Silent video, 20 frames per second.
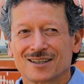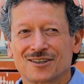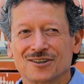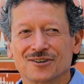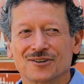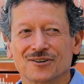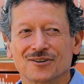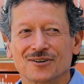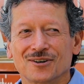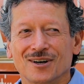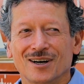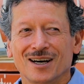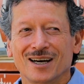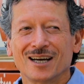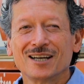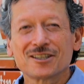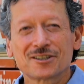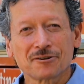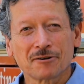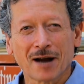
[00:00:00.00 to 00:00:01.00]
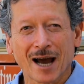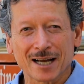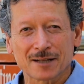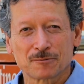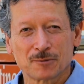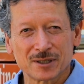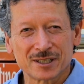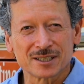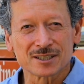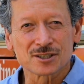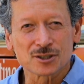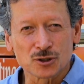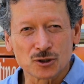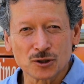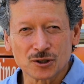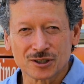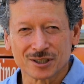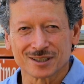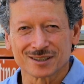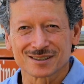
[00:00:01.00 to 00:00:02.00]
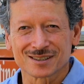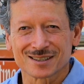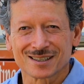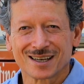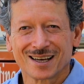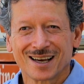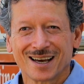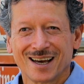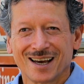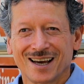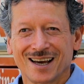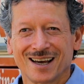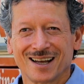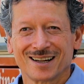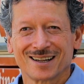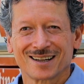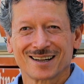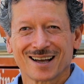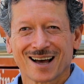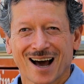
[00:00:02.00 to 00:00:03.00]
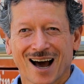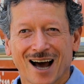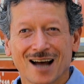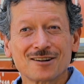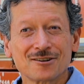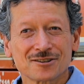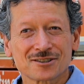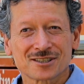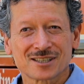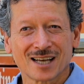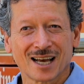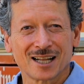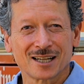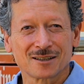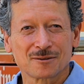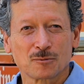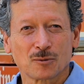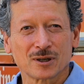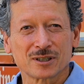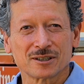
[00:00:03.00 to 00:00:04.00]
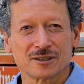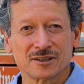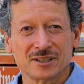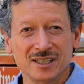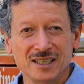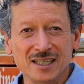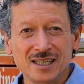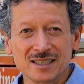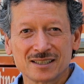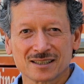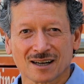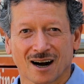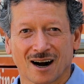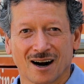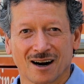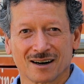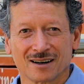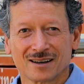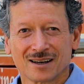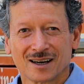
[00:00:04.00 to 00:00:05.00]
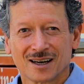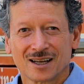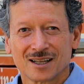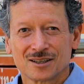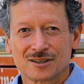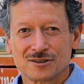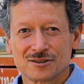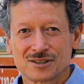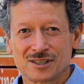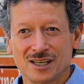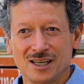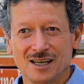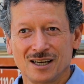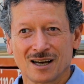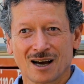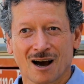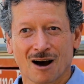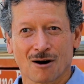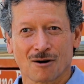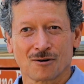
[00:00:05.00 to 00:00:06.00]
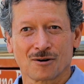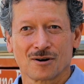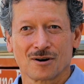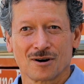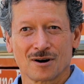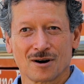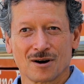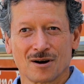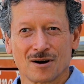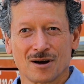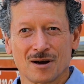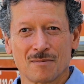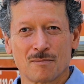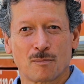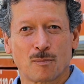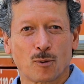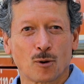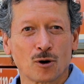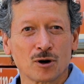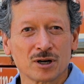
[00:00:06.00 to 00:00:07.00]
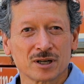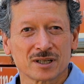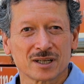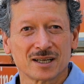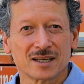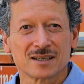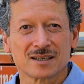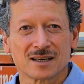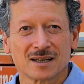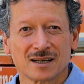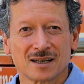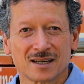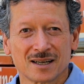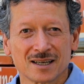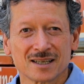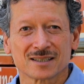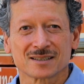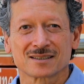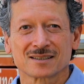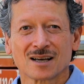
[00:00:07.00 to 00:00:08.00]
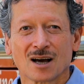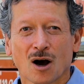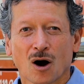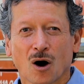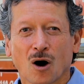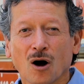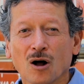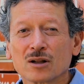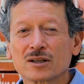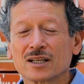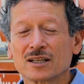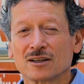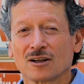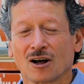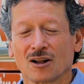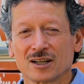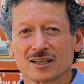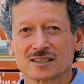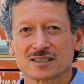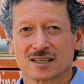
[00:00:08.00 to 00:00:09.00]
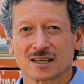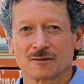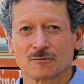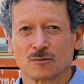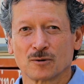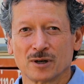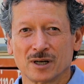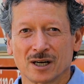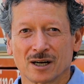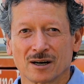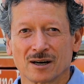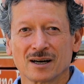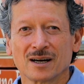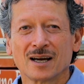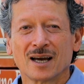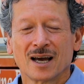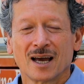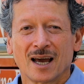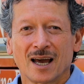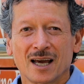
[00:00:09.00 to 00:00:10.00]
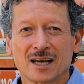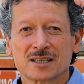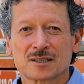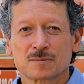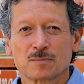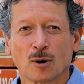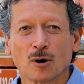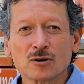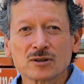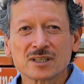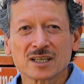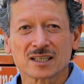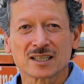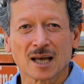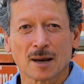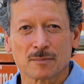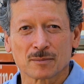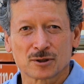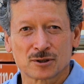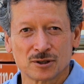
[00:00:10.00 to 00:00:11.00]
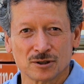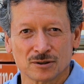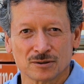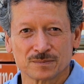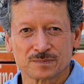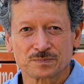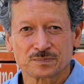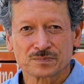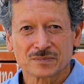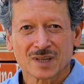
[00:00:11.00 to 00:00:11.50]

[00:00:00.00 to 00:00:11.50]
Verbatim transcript: To interact with the students and understand what their needs are, to see how important it, it is, all the knowledge that we are exposing them to.